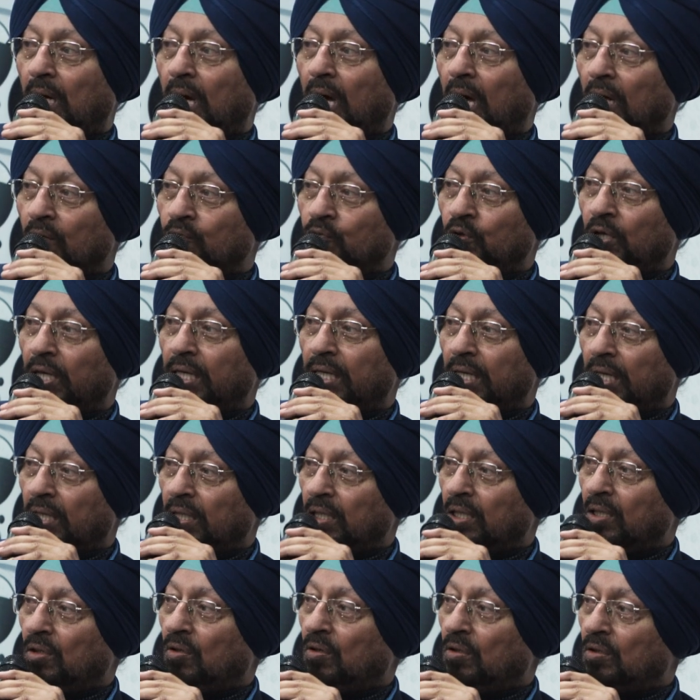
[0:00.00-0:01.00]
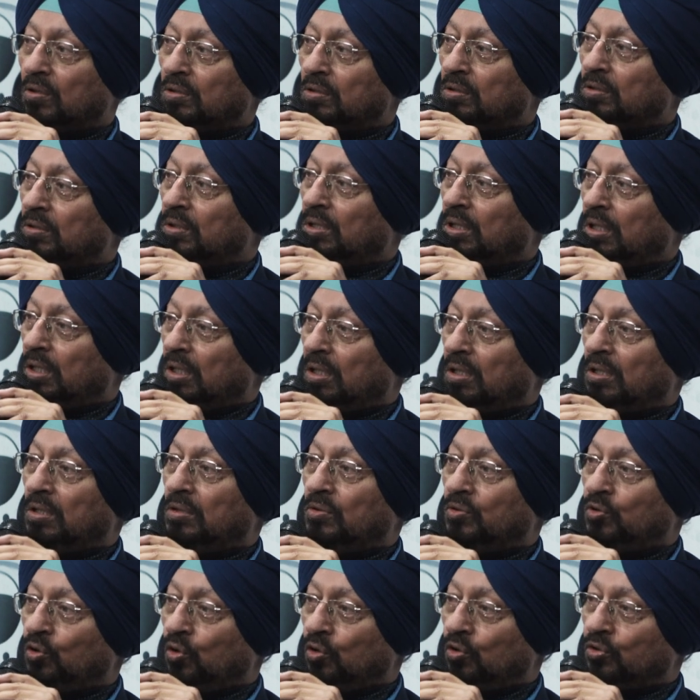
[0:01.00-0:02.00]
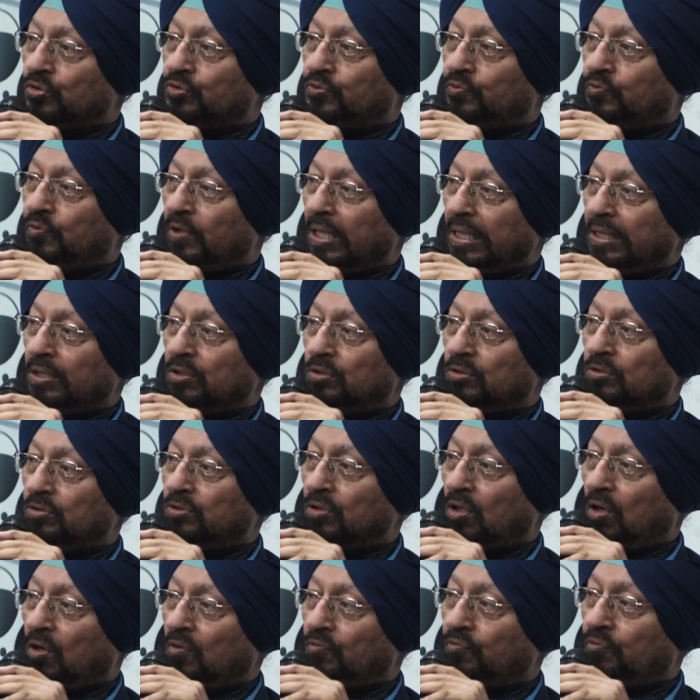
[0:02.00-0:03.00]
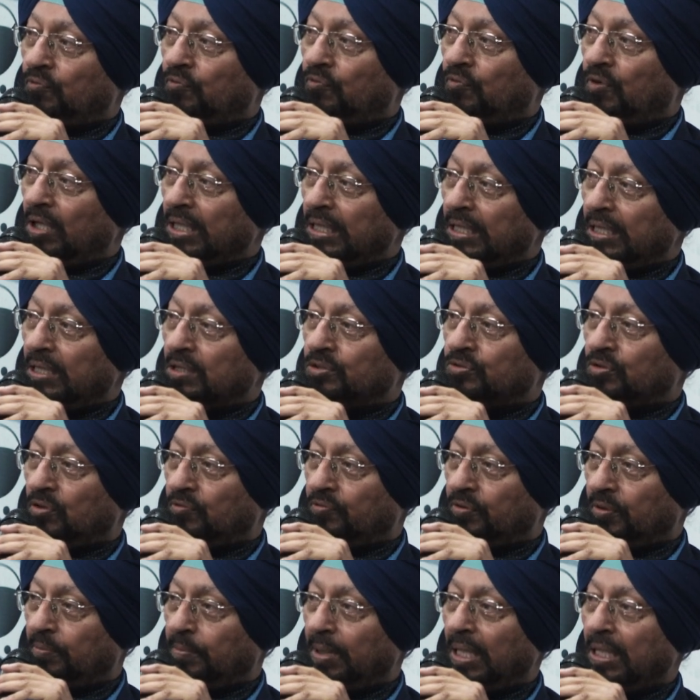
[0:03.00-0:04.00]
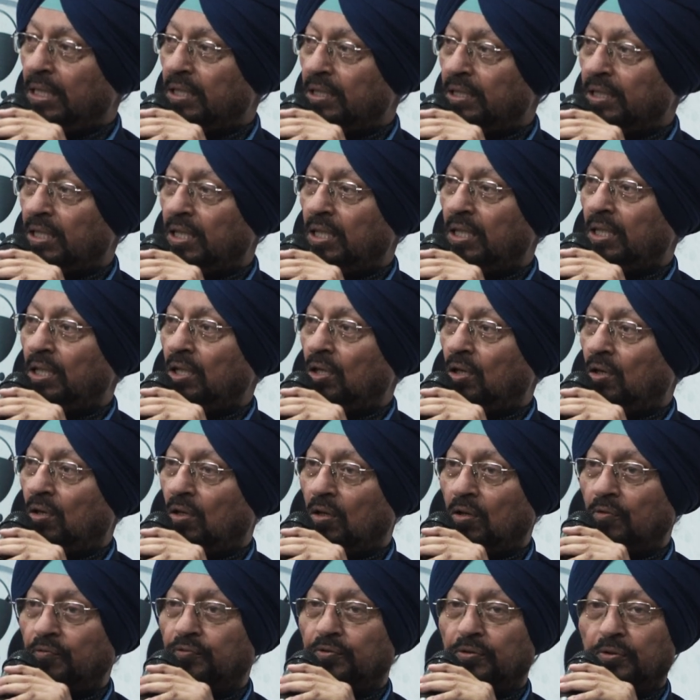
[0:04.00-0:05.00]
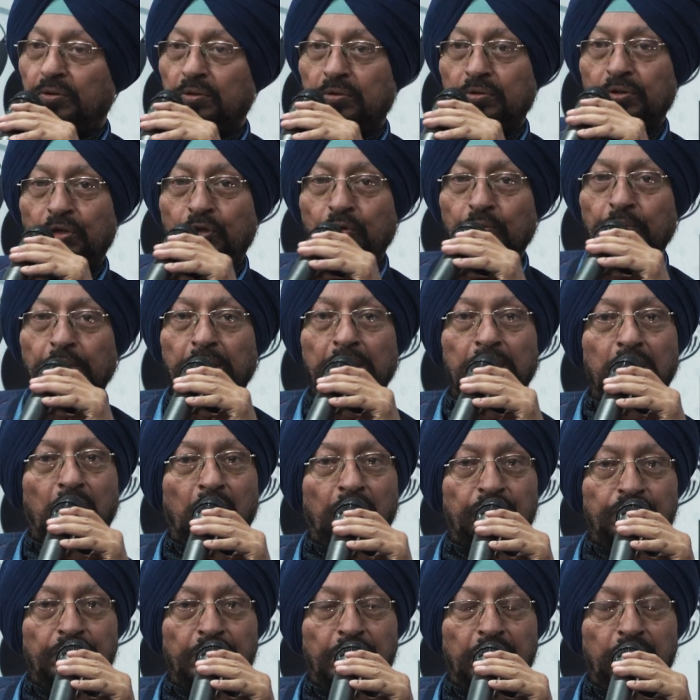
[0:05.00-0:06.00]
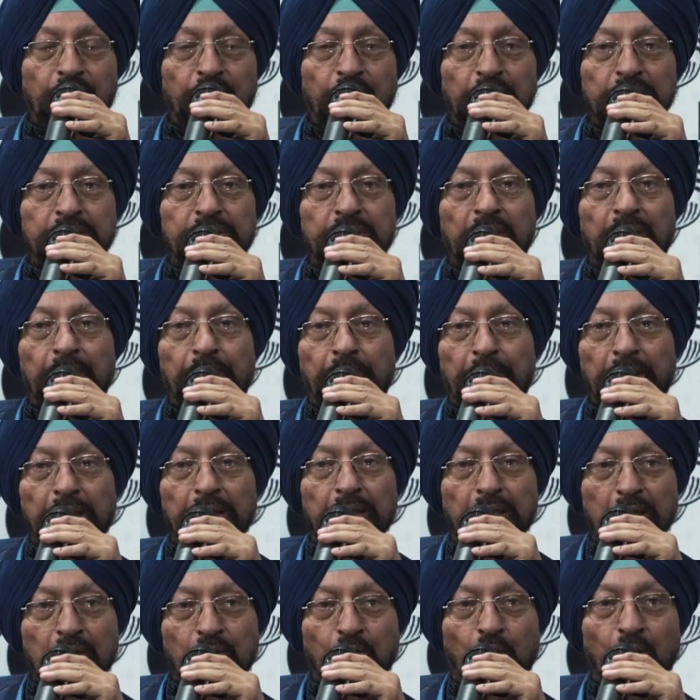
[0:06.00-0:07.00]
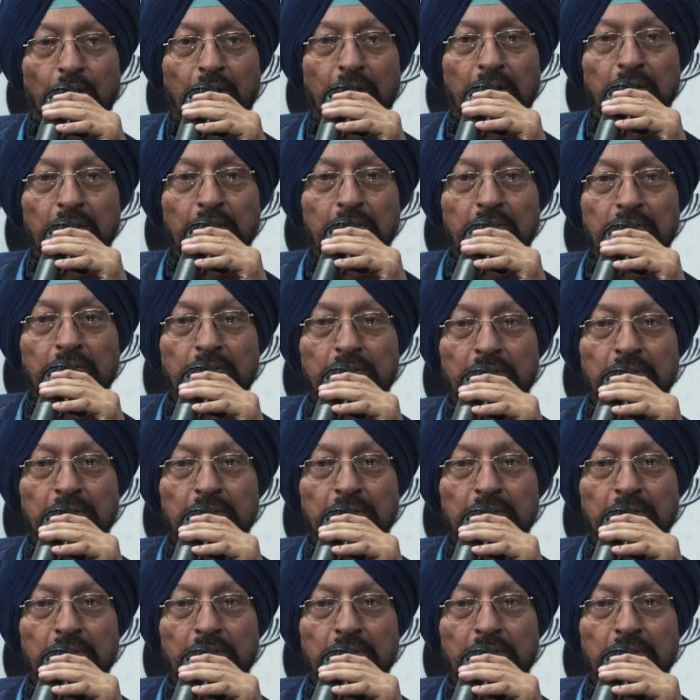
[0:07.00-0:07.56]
Are we carrying on those values of oneness, of humanity, of human, of universal brotherhood?